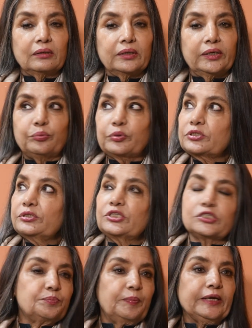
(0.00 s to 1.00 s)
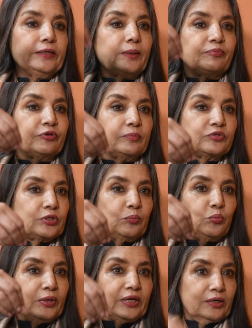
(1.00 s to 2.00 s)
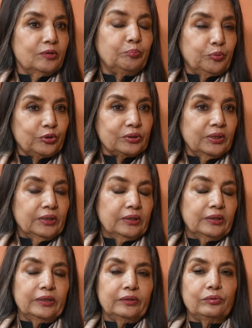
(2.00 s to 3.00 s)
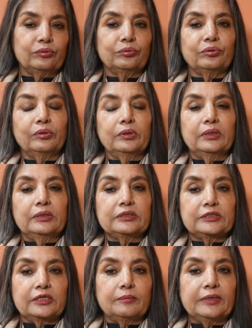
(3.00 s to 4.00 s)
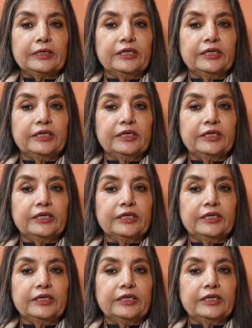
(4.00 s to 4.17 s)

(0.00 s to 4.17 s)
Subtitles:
It wasn't just picked up from somewhere and put into cinema.